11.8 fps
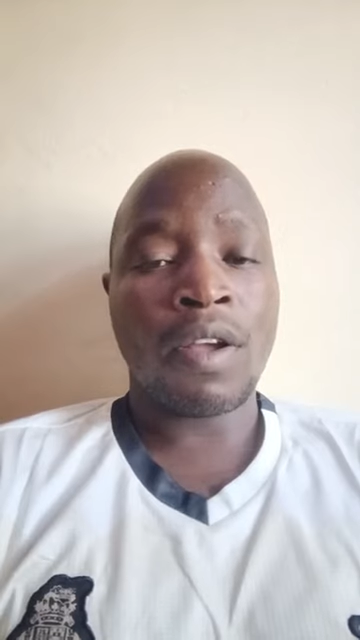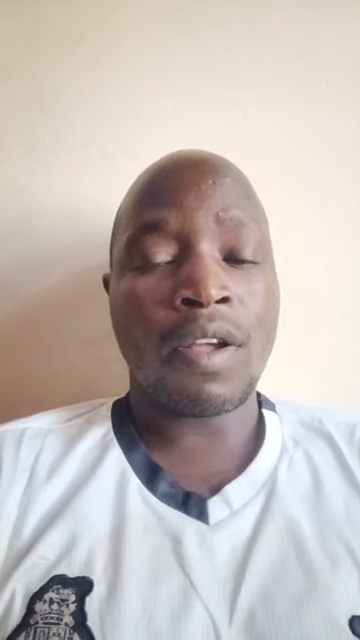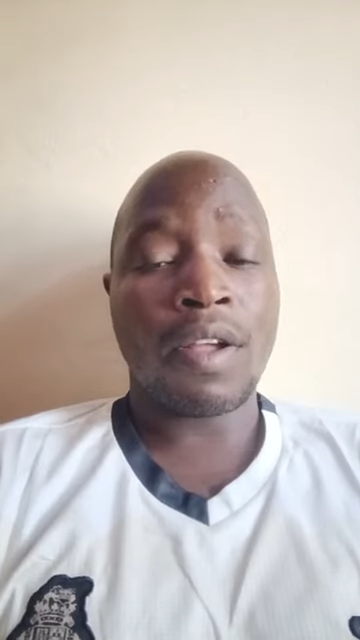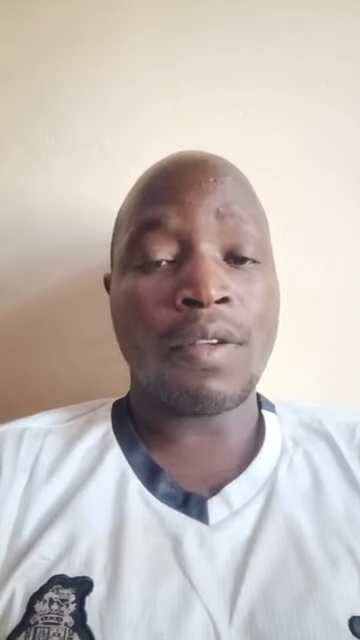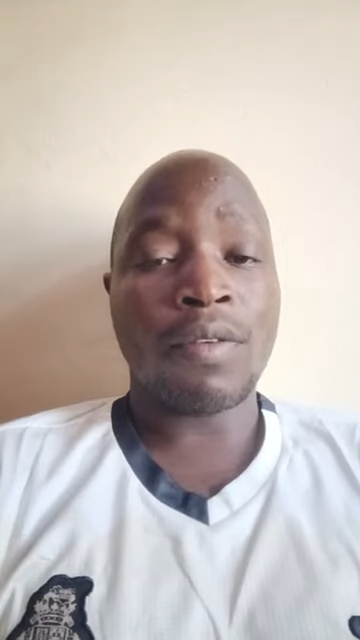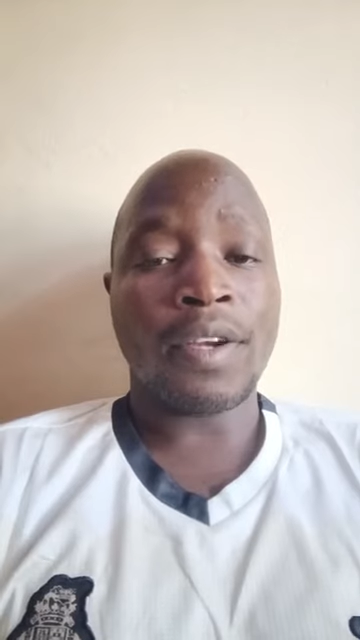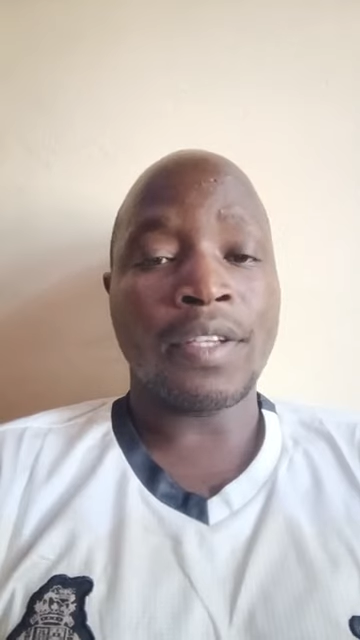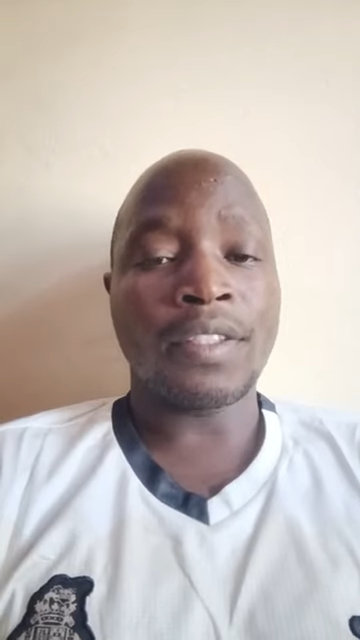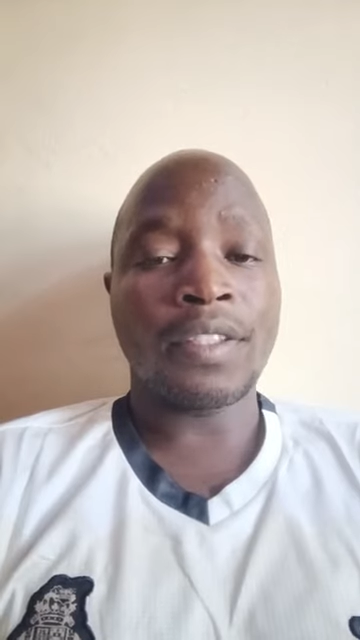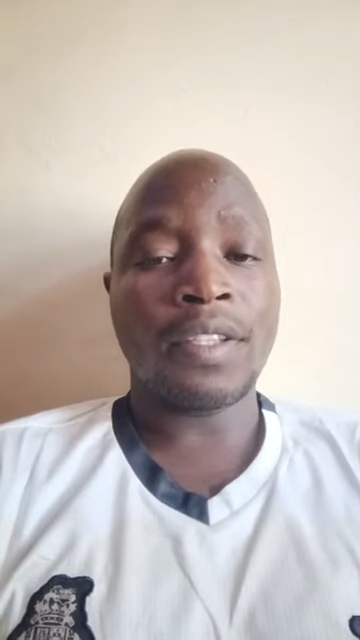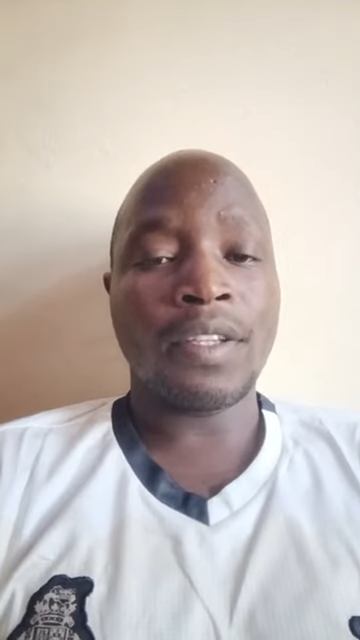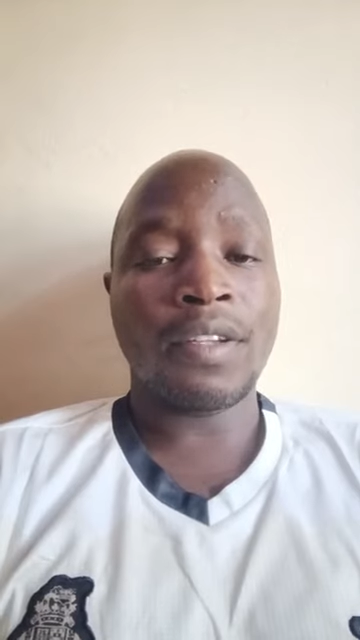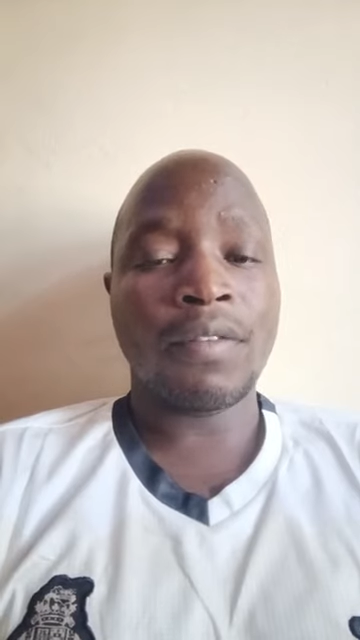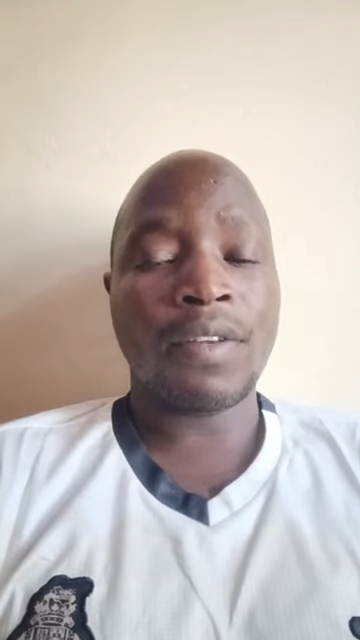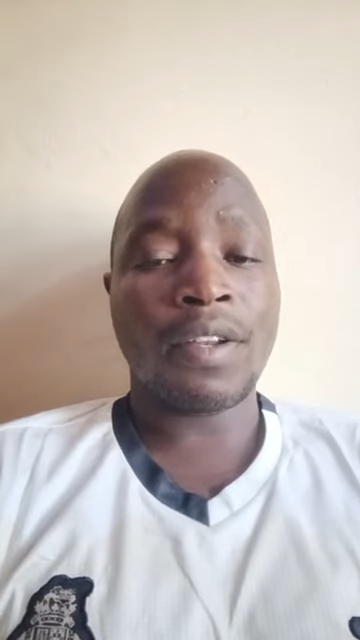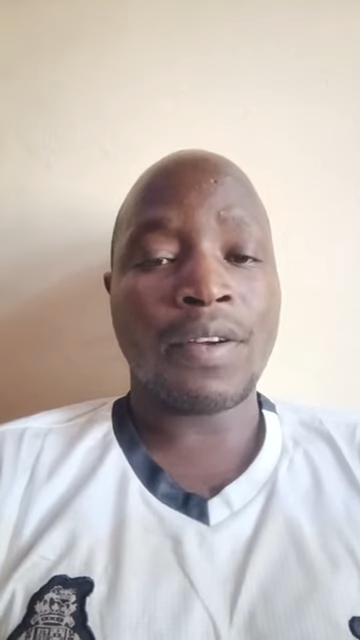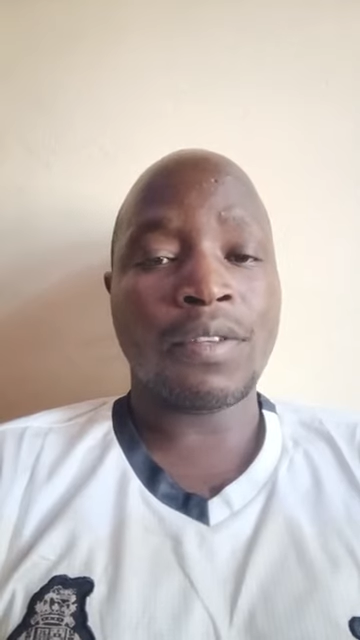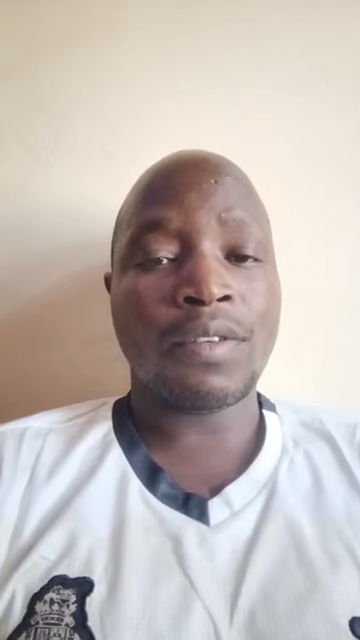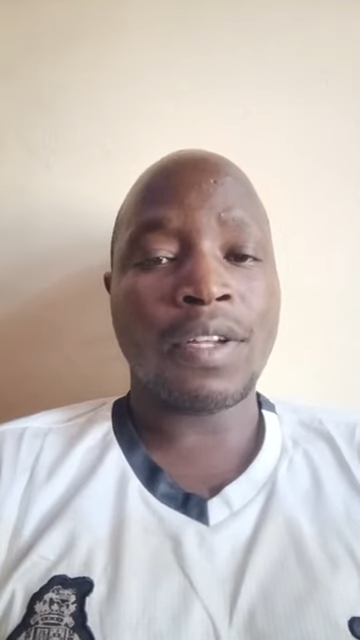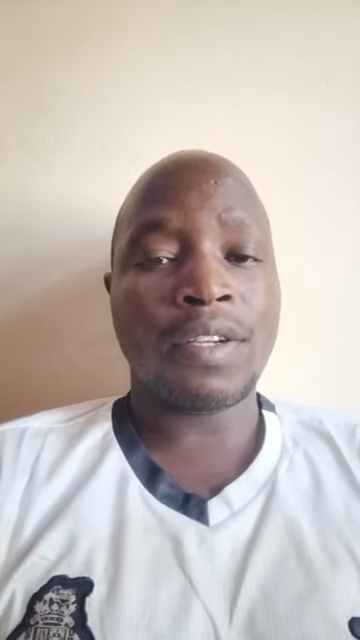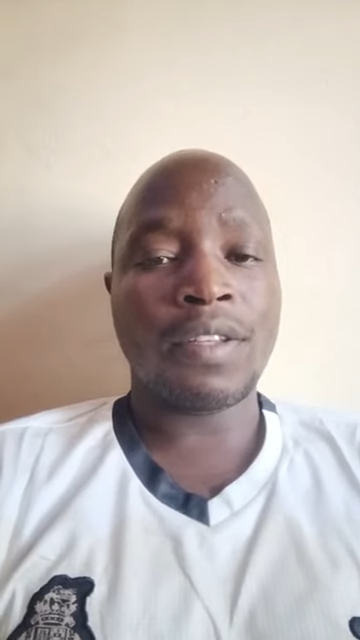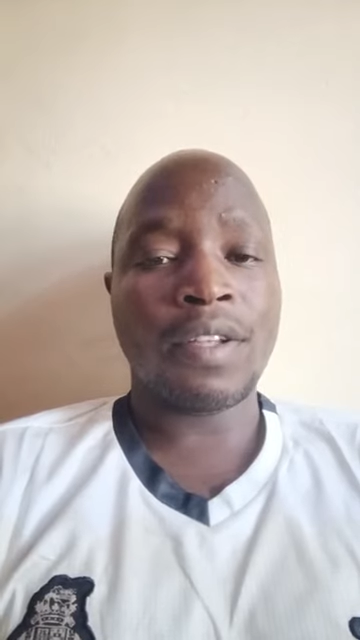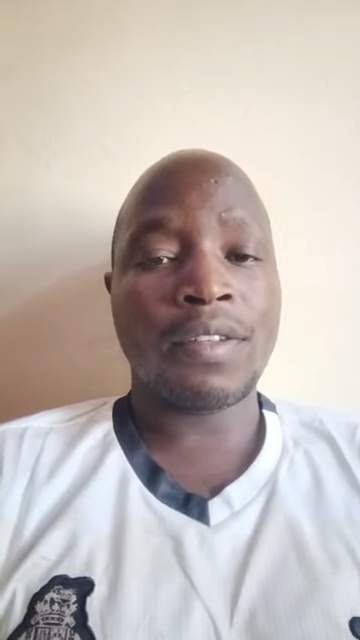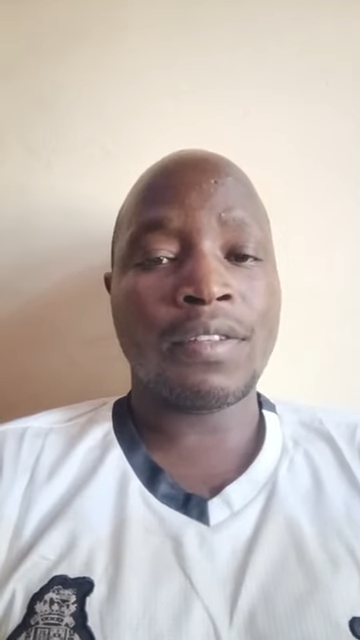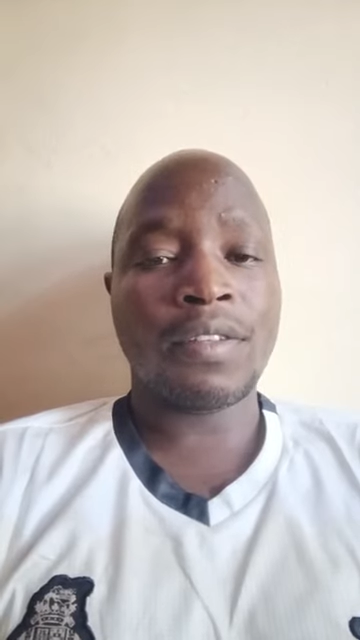You can see even in our society there